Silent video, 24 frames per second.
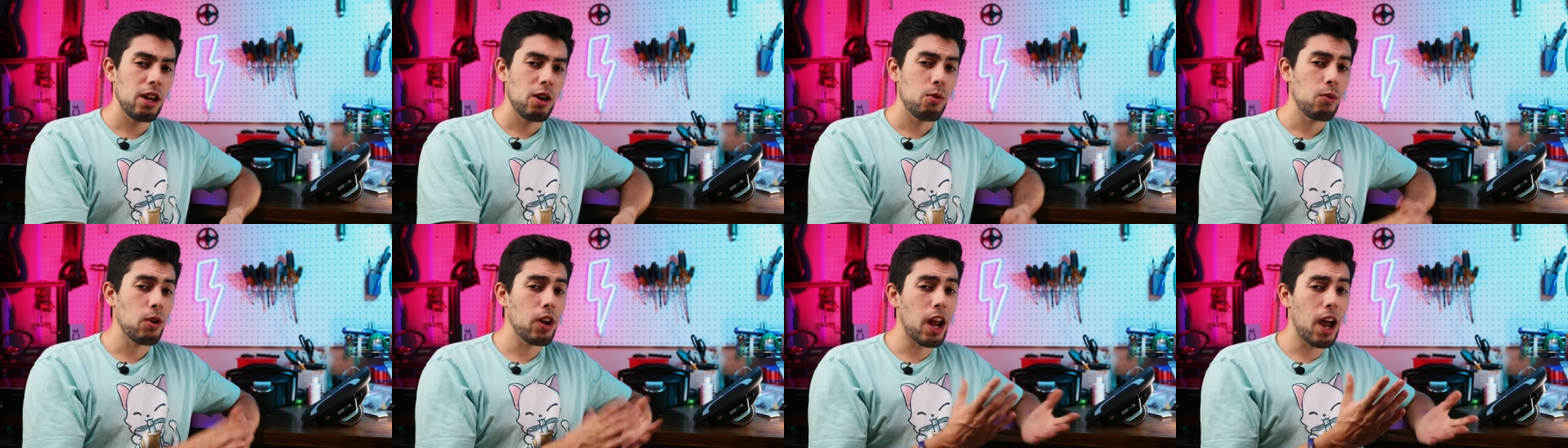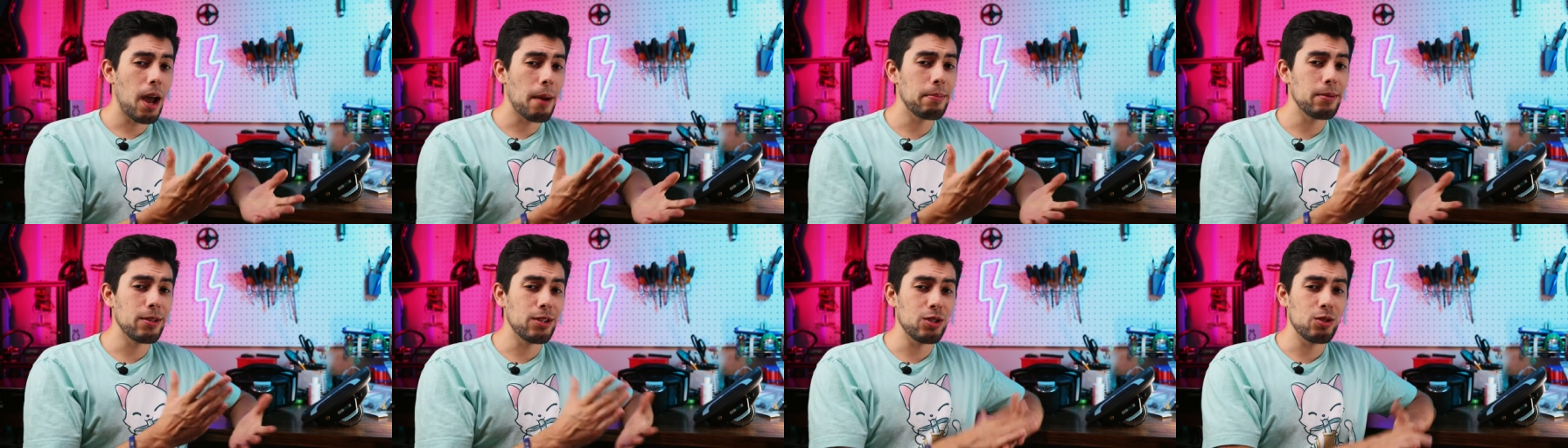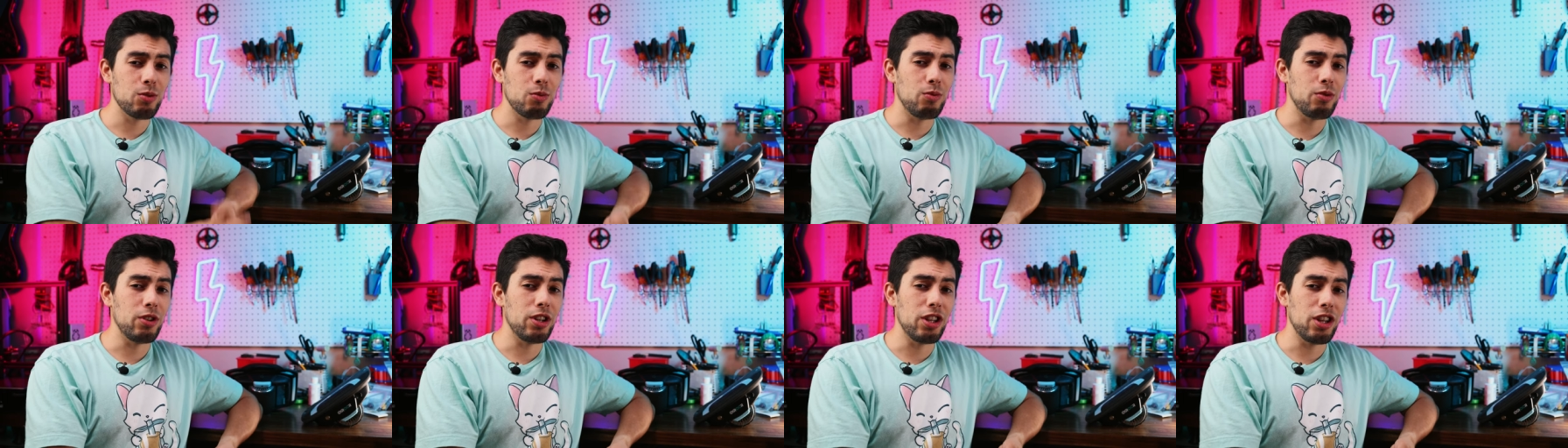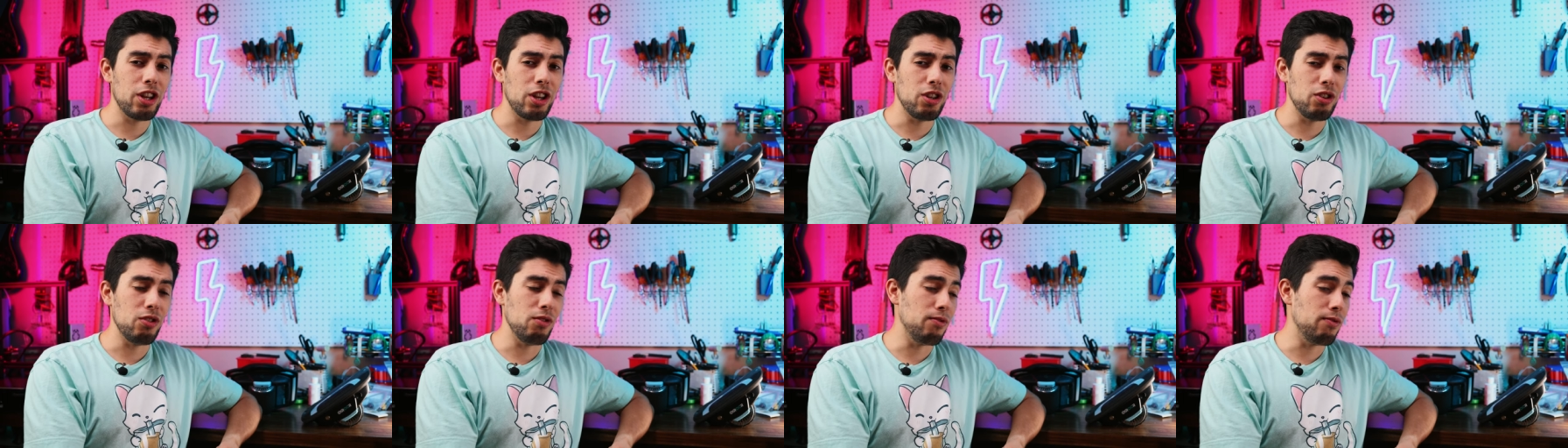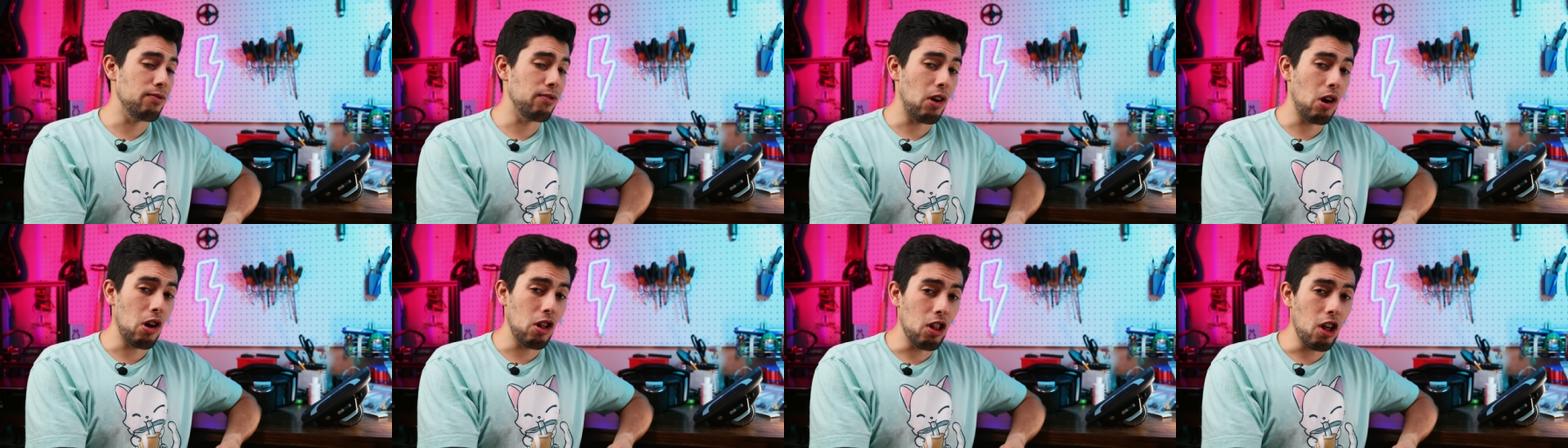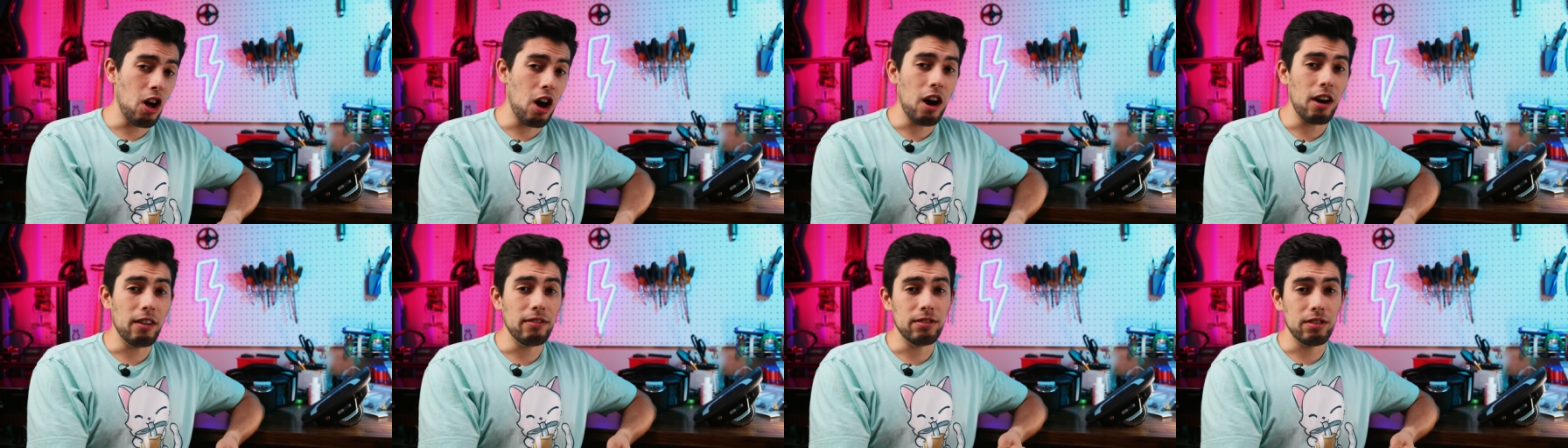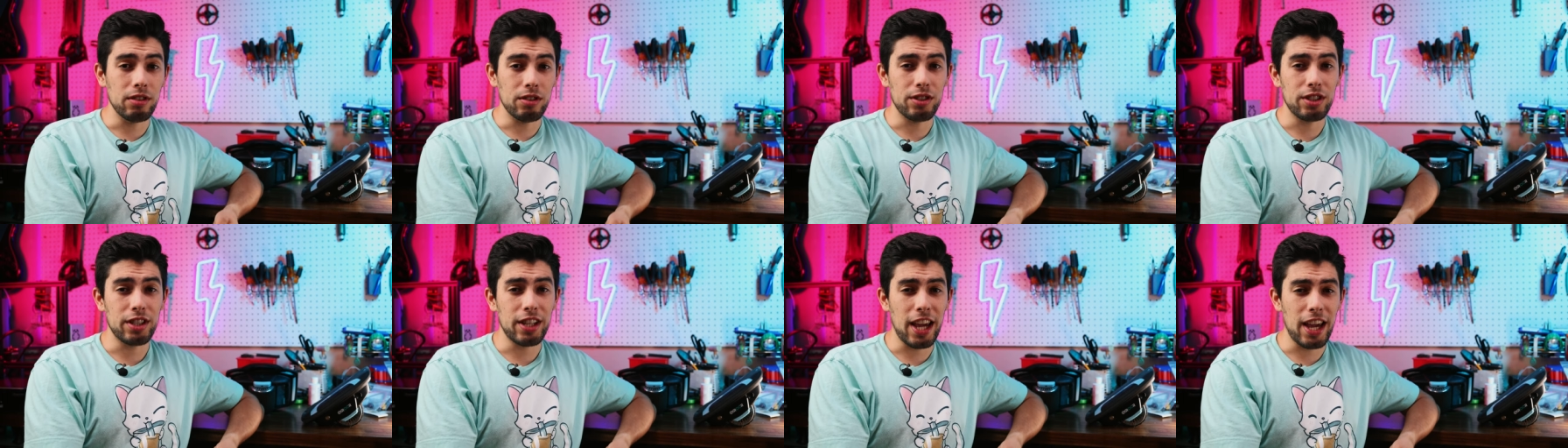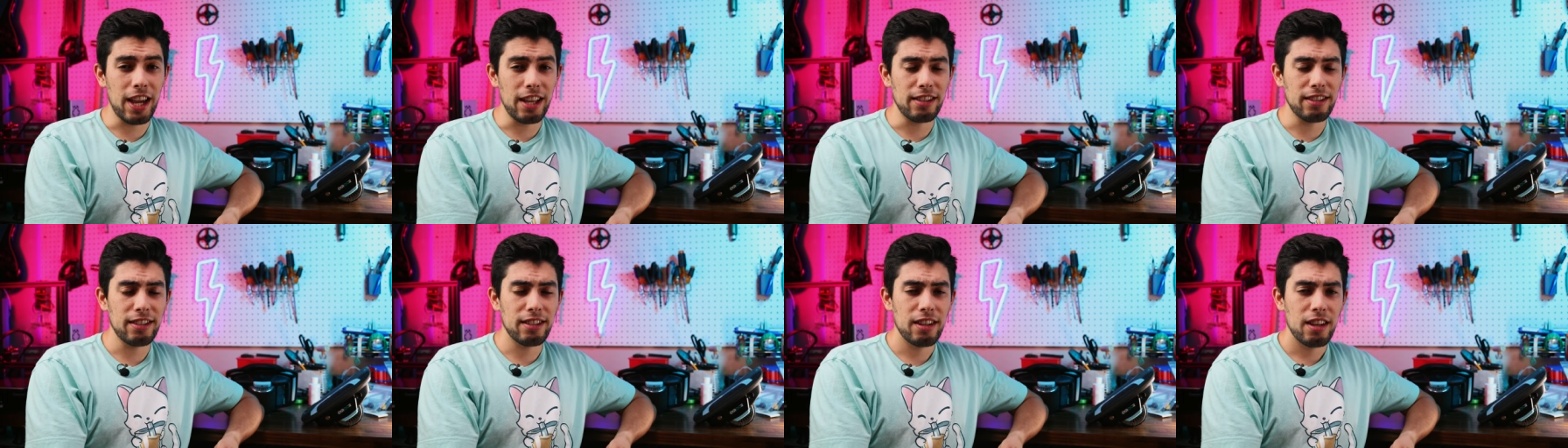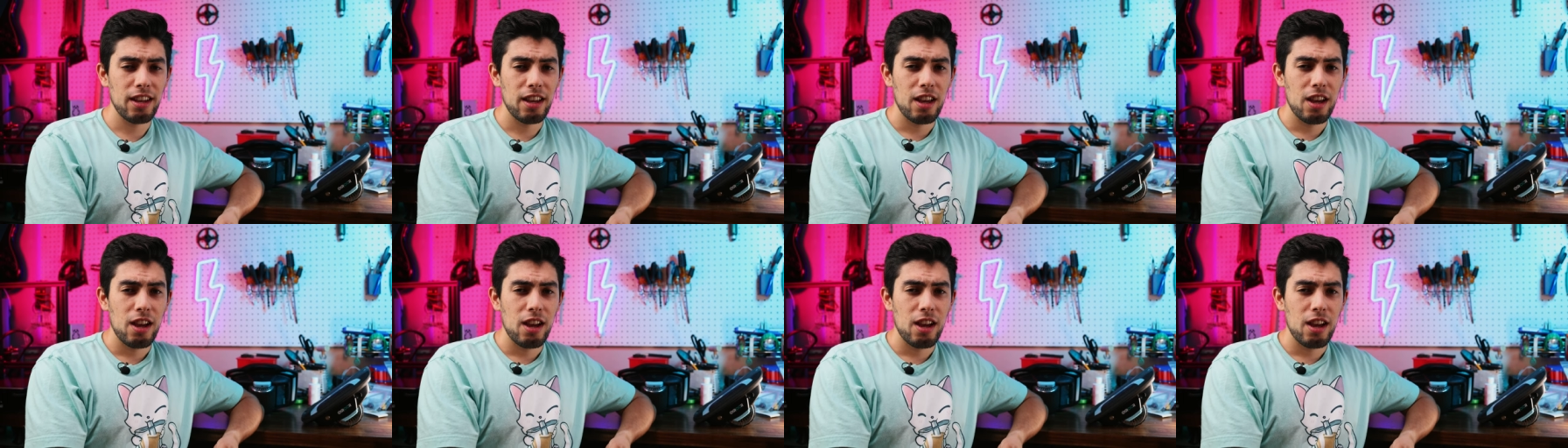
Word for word: what happens when you fall off your skates?